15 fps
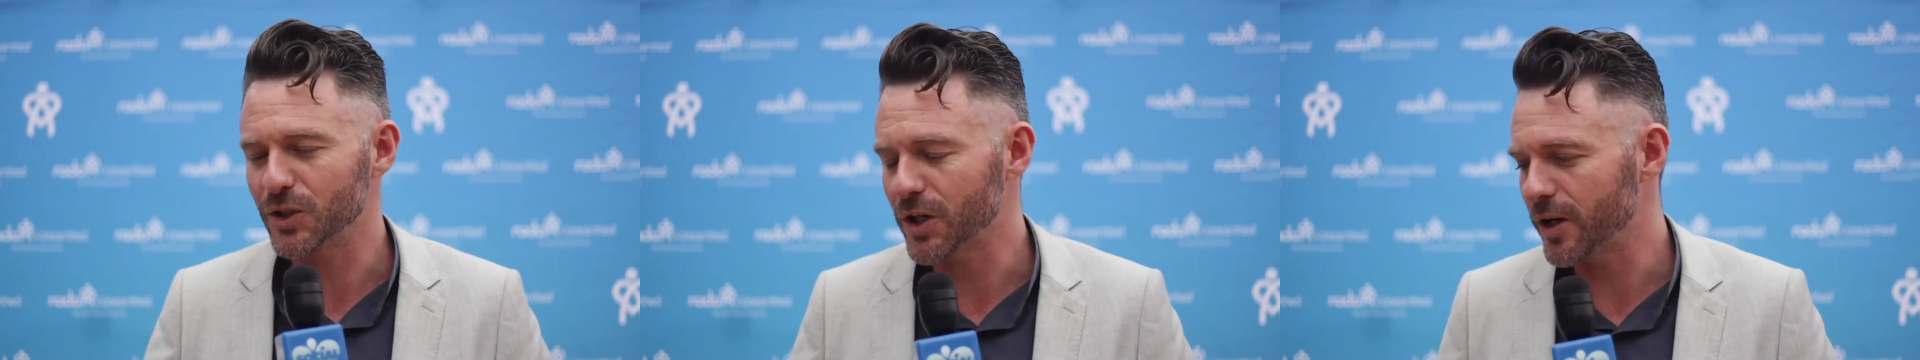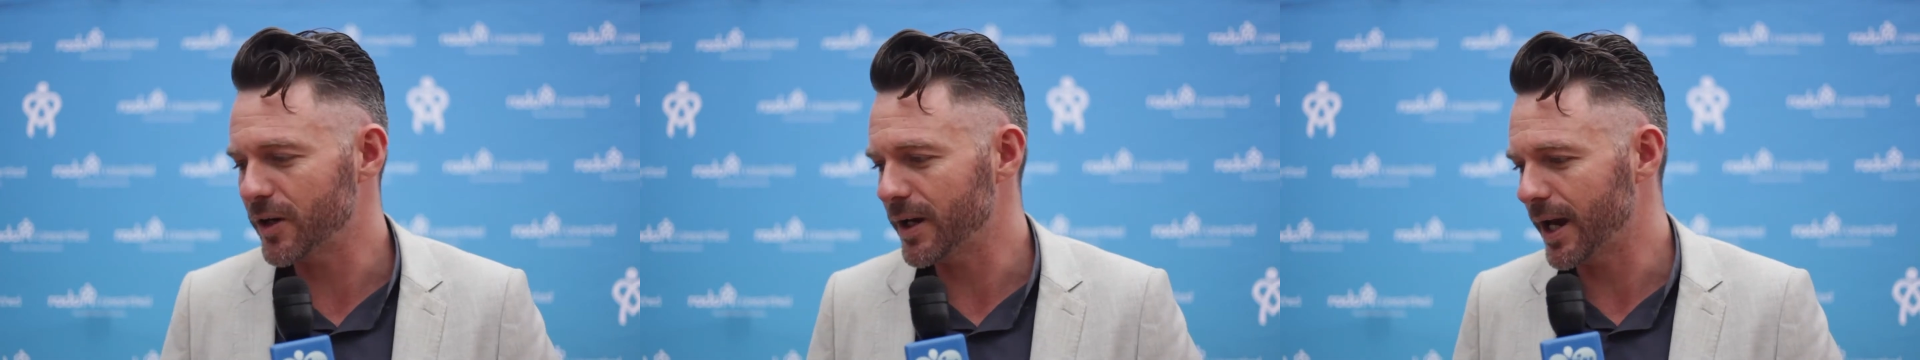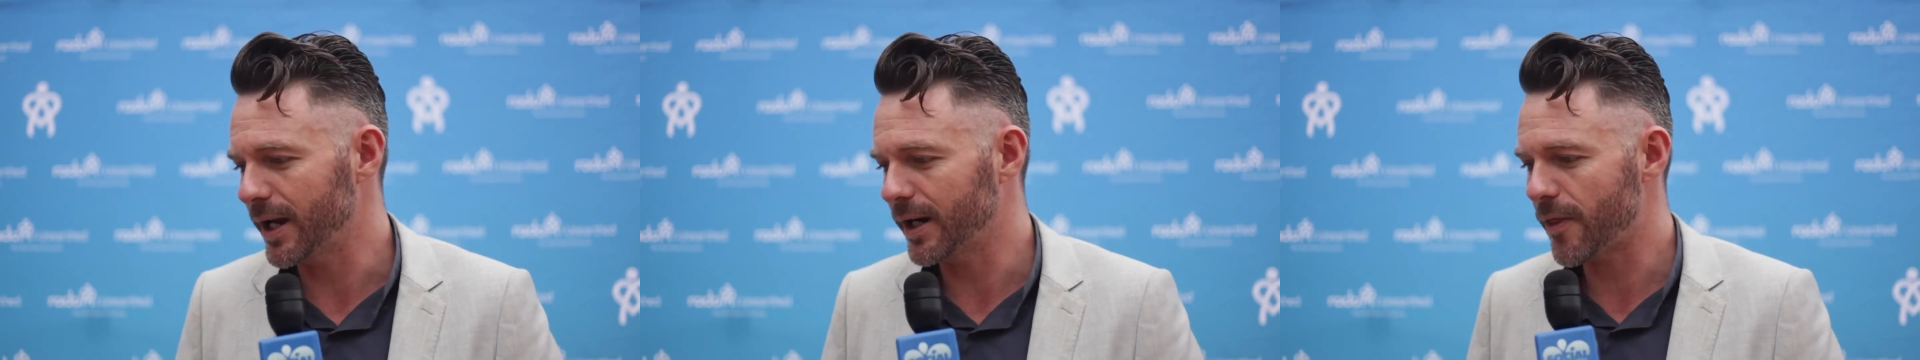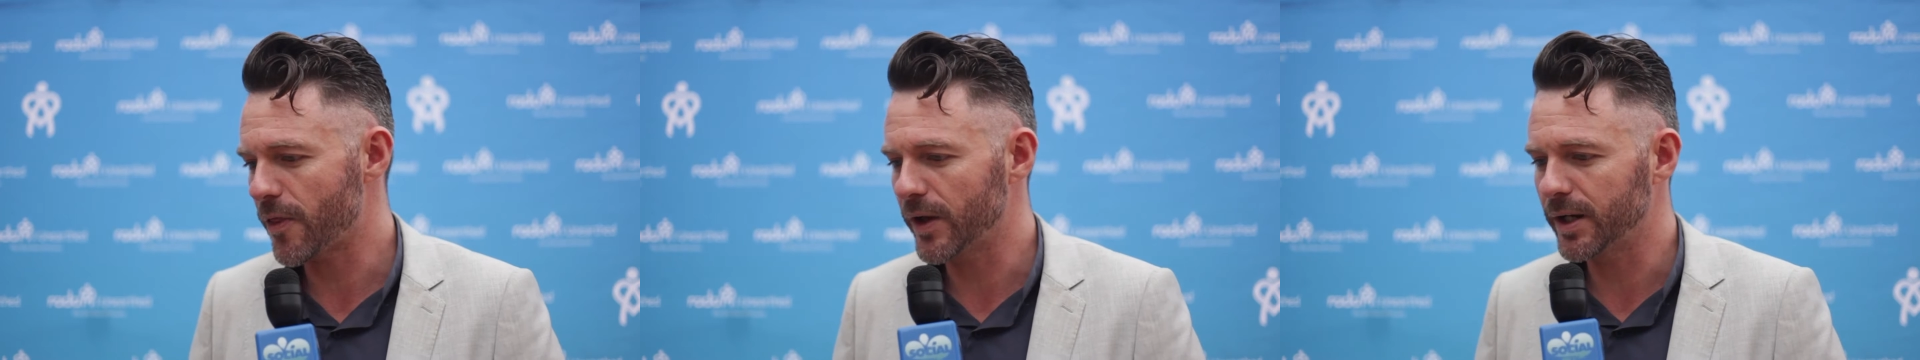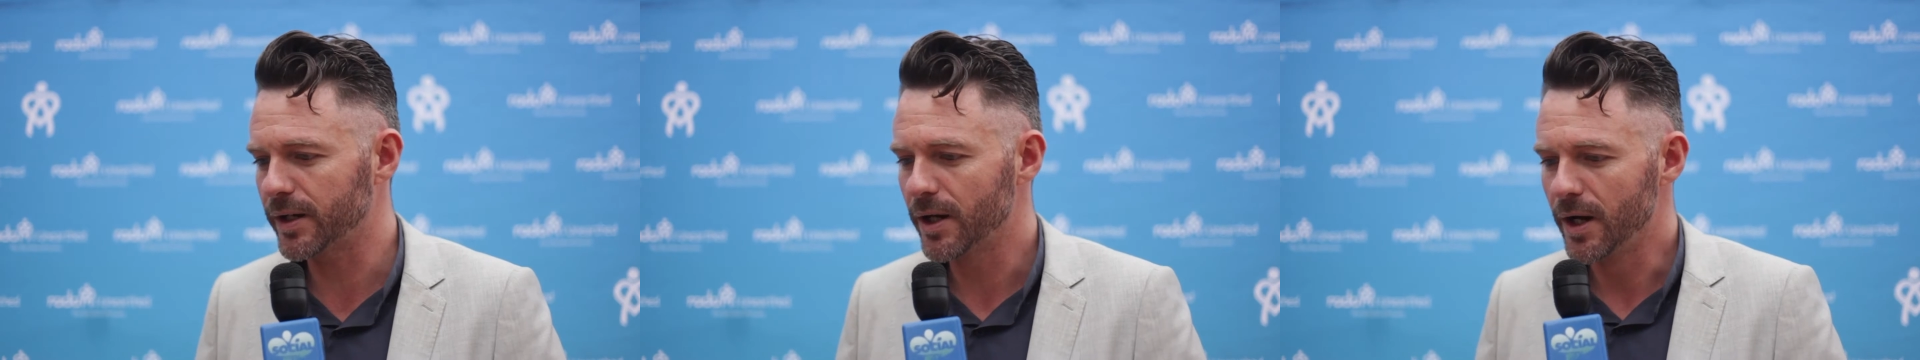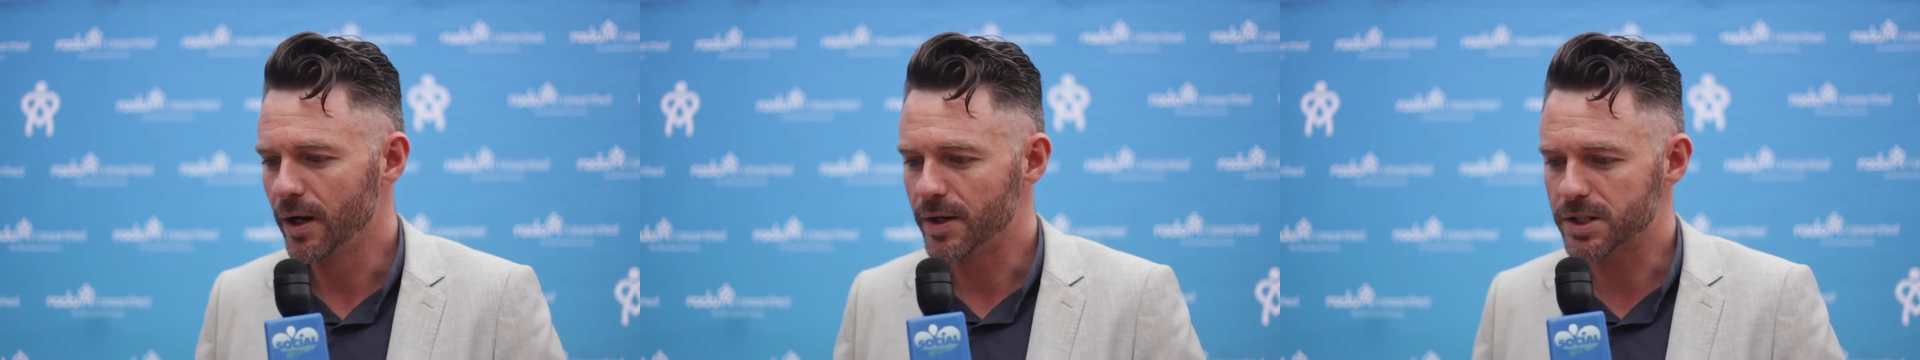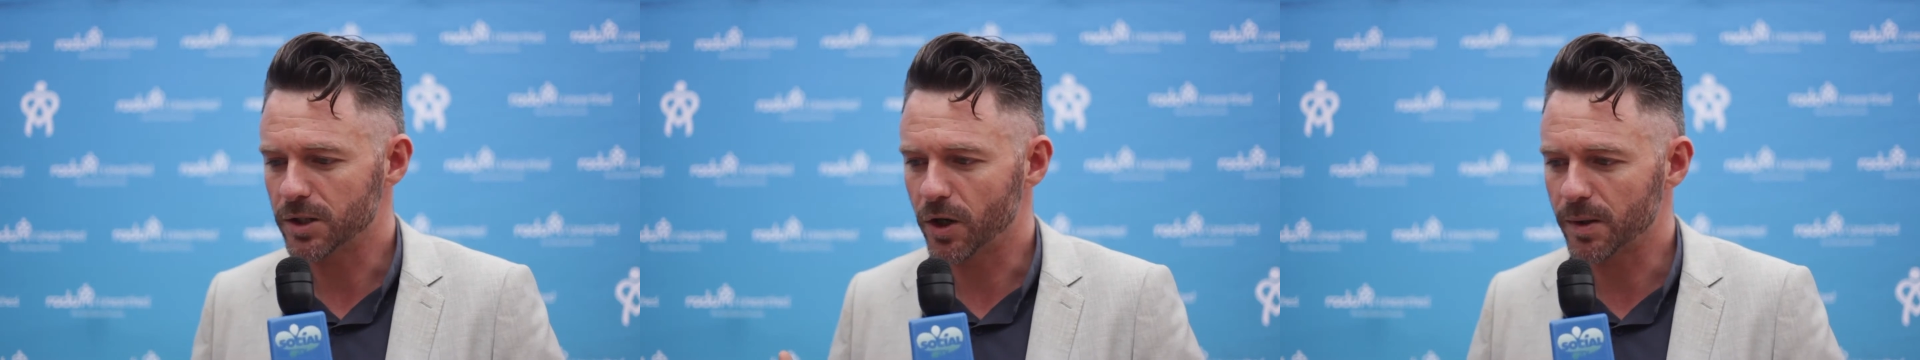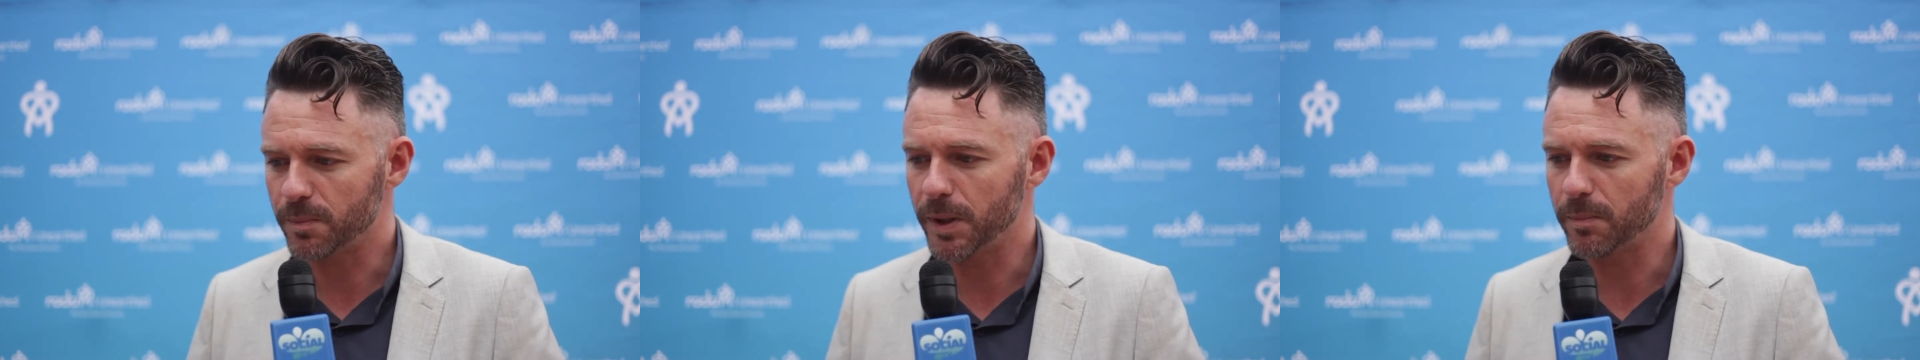you know, and I think there's a
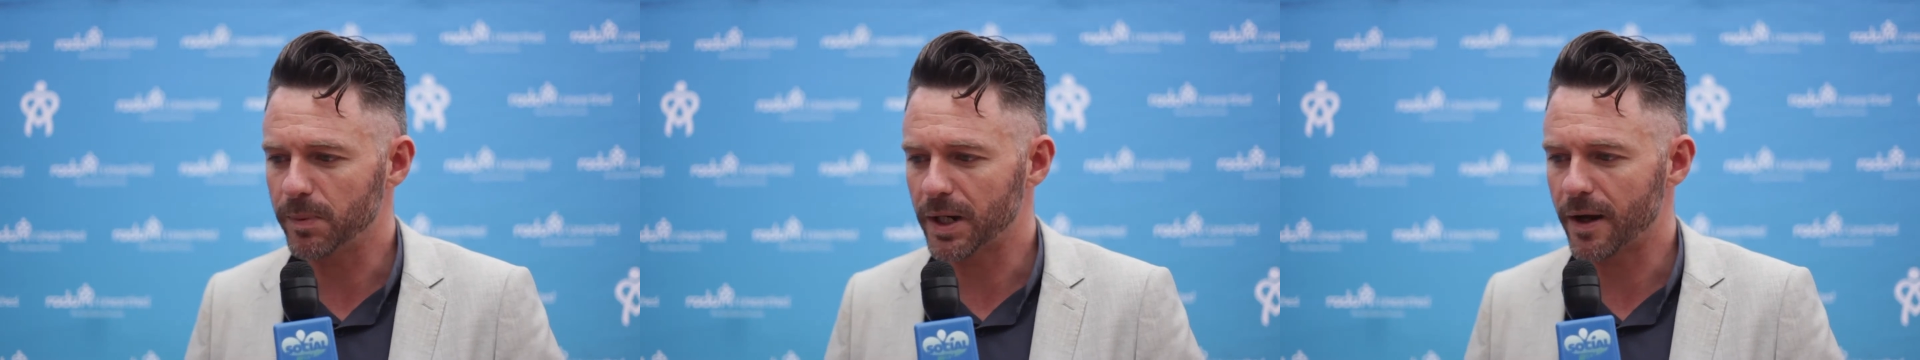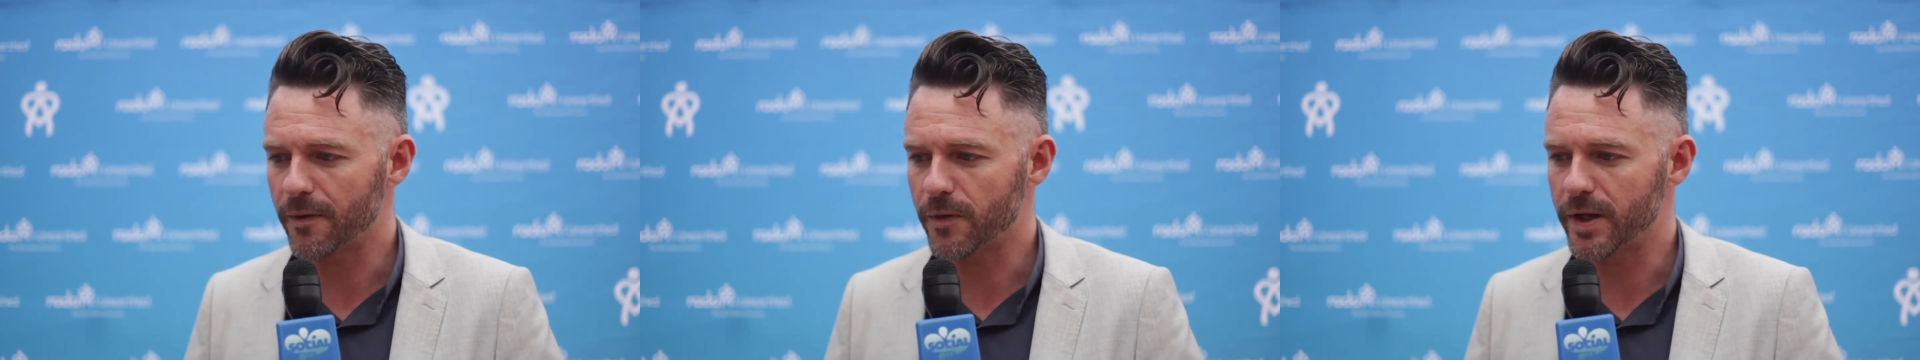lot of people out